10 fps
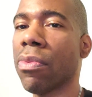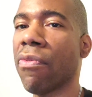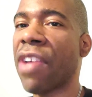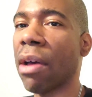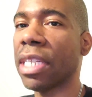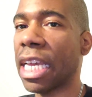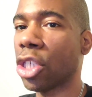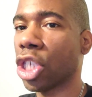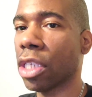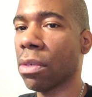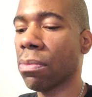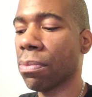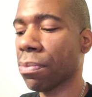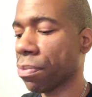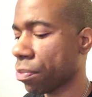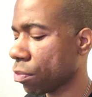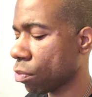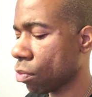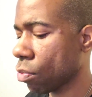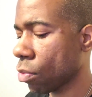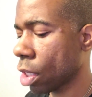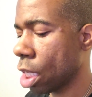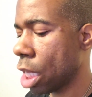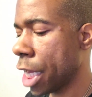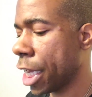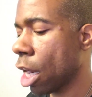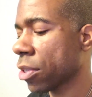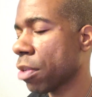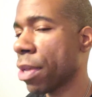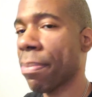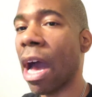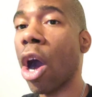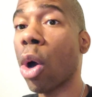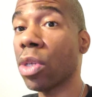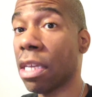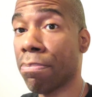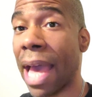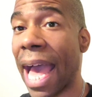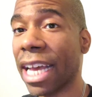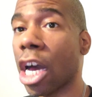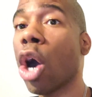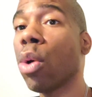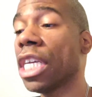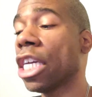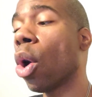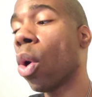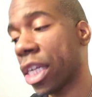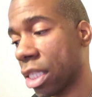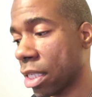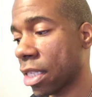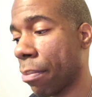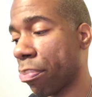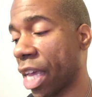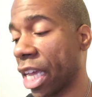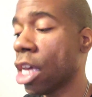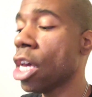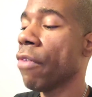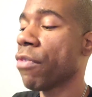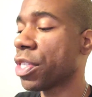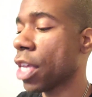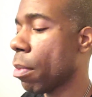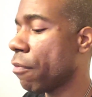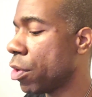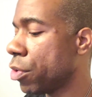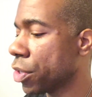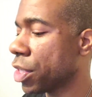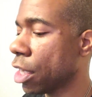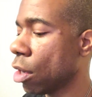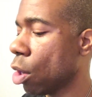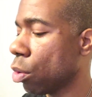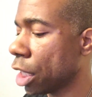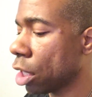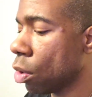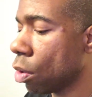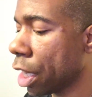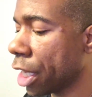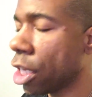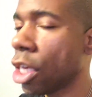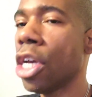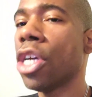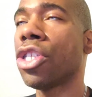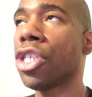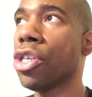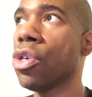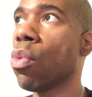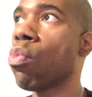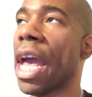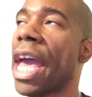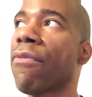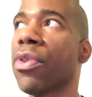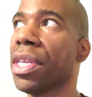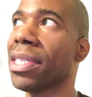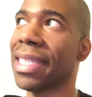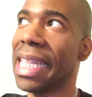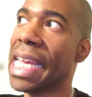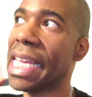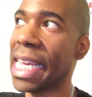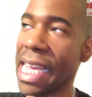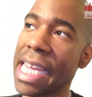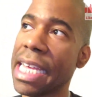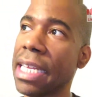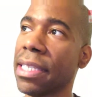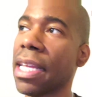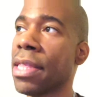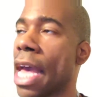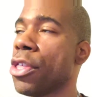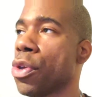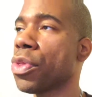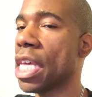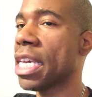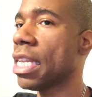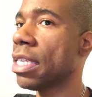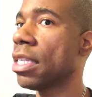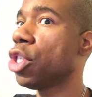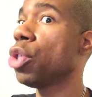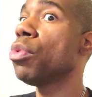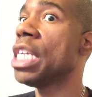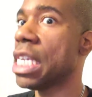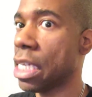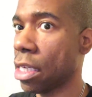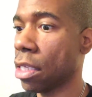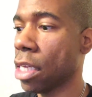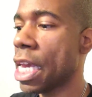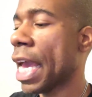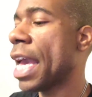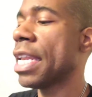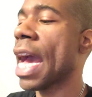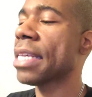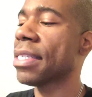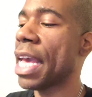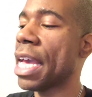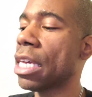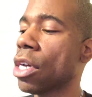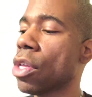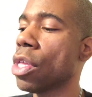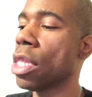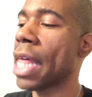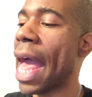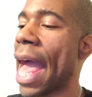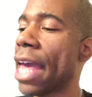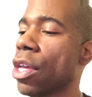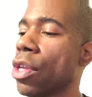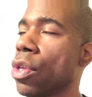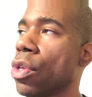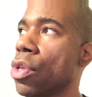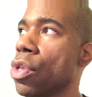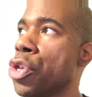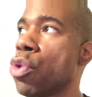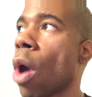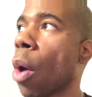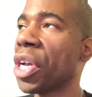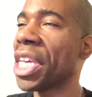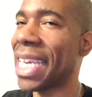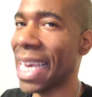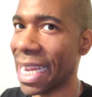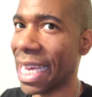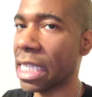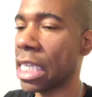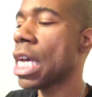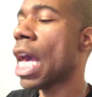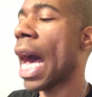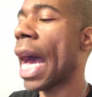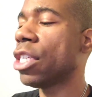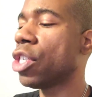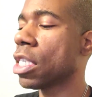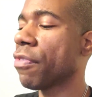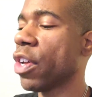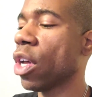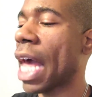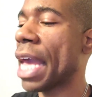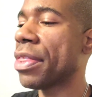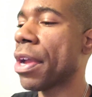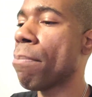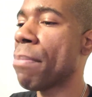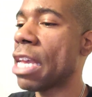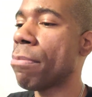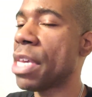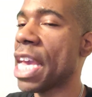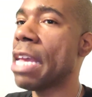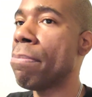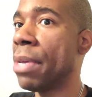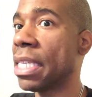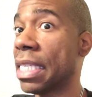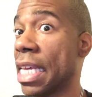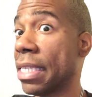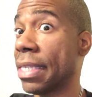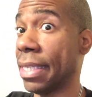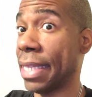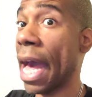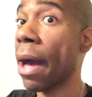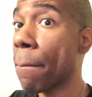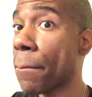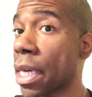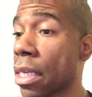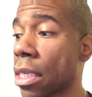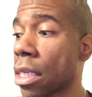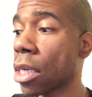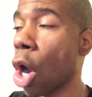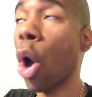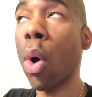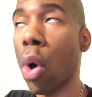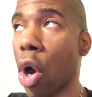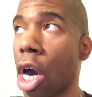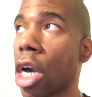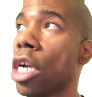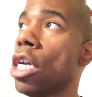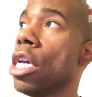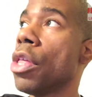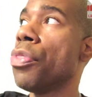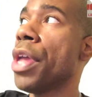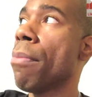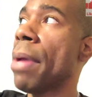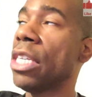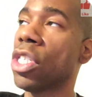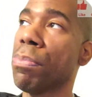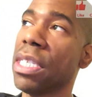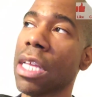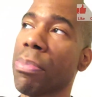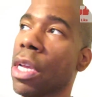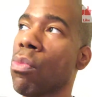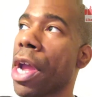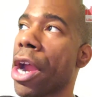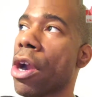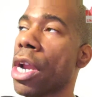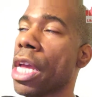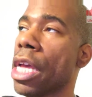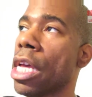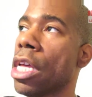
foundation. It can also be about holding back, holding on to something. For some of you, you're still holding on to whatever this thing is that you think it is that you need. And not saying that you won't get it. I just feel like there may be a missing step or there may just be something where